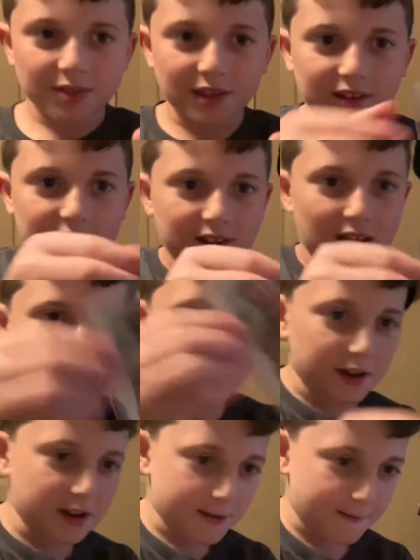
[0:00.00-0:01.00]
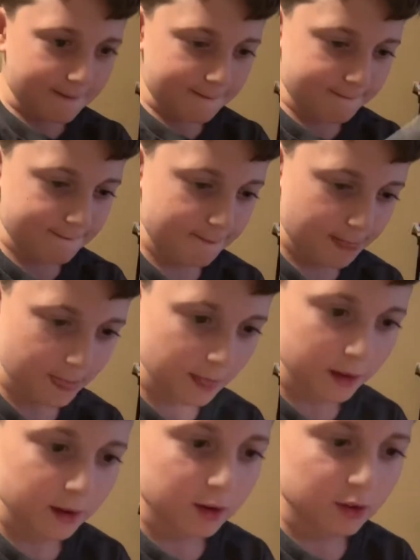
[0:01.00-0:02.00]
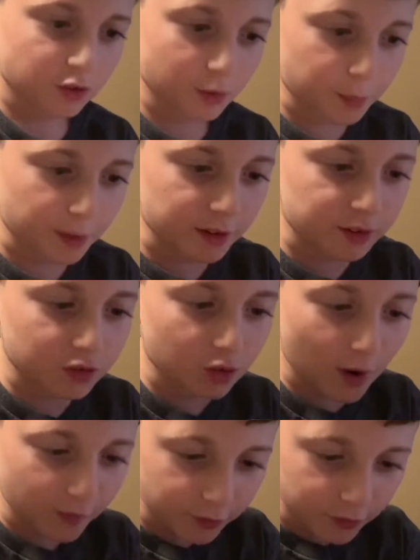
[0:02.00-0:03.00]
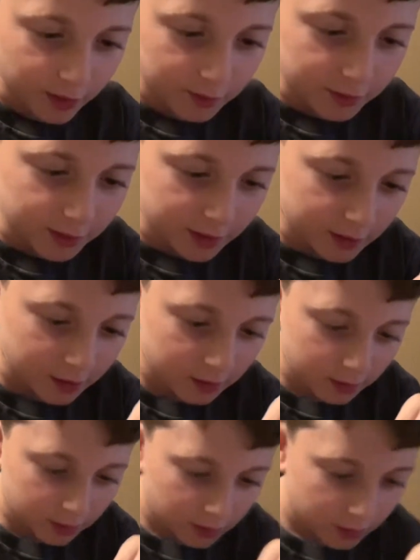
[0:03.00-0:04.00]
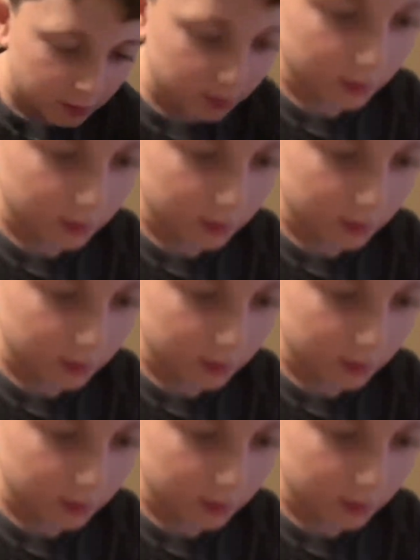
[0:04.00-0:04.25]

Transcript: Thanks, Gary. Should put a soft sleeve in here? Yeah.